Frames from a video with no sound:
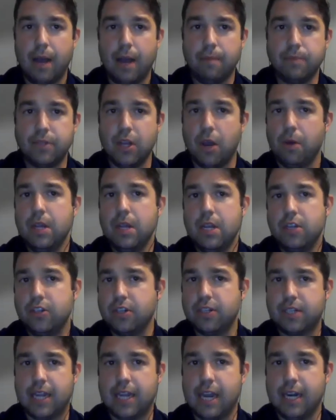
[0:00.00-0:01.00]
So
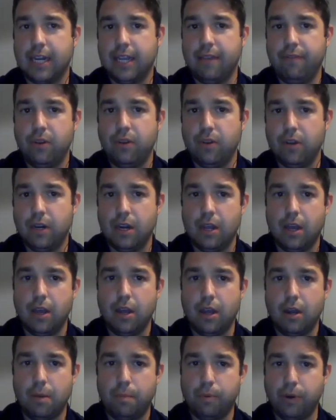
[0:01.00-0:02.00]
just to kind of give you
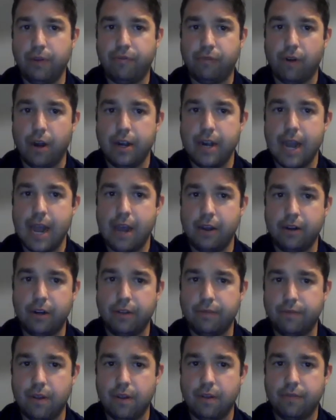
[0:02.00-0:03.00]
a brief rundown
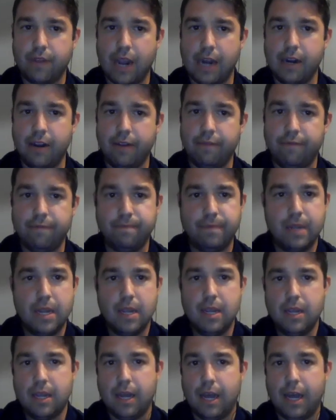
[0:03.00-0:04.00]
of kind of
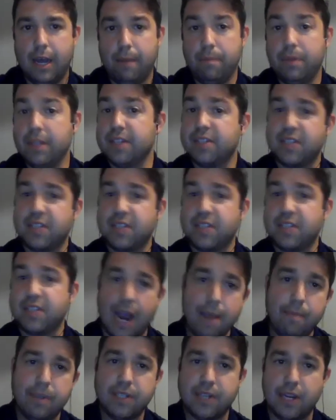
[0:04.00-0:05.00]
the
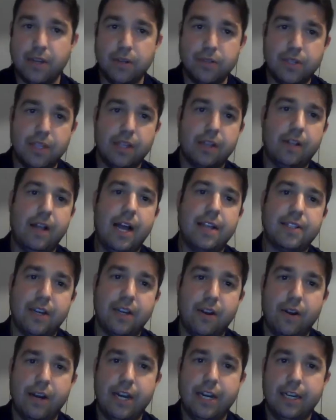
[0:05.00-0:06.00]
assignments I use in the class. I
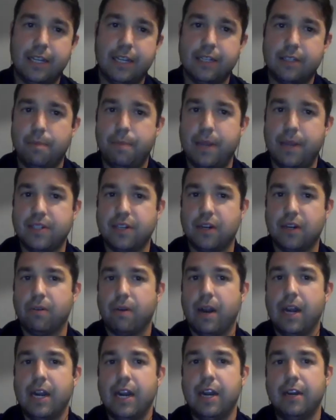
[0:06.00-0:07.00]
know I didn't get to basic
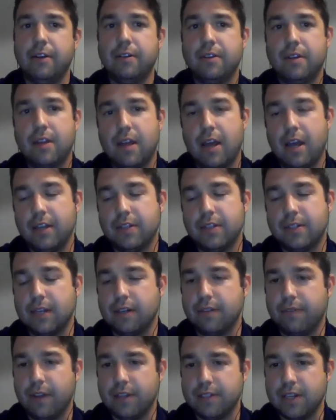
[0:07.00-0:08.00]
grading
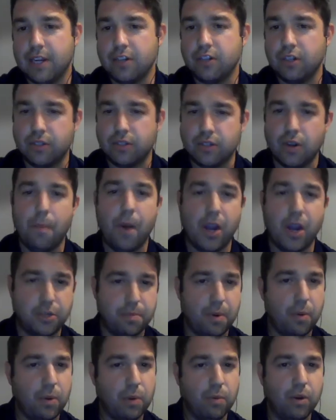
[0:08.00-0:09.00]
incentivization so much,
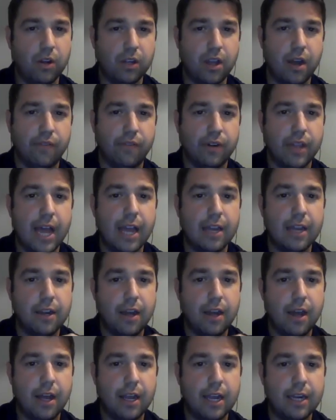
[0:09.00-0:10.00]
but we will cover that
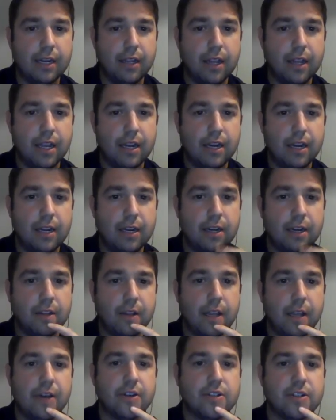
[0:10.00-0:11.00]
in a
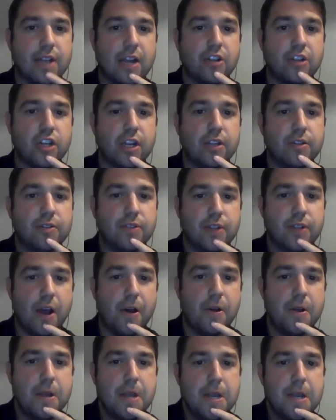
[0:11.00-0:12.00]
later session.
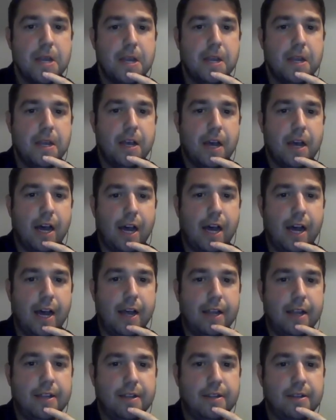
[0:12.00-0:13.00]
So,
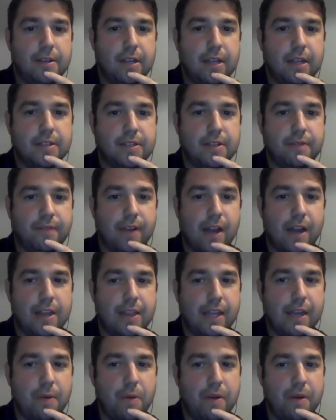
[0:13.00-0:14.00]
well, Stefan, I
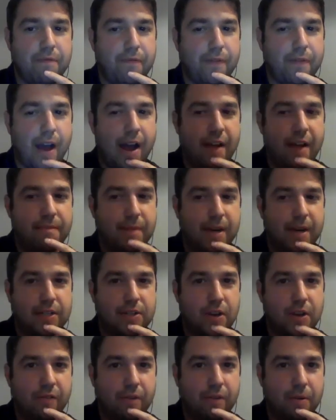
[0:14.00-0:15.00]
think I went 5
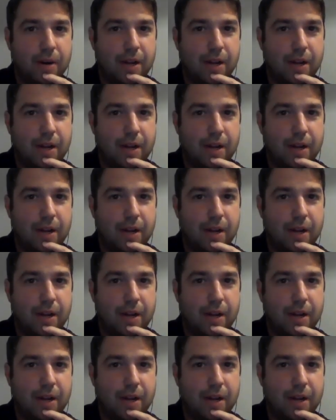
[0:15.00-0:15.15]
minutes over what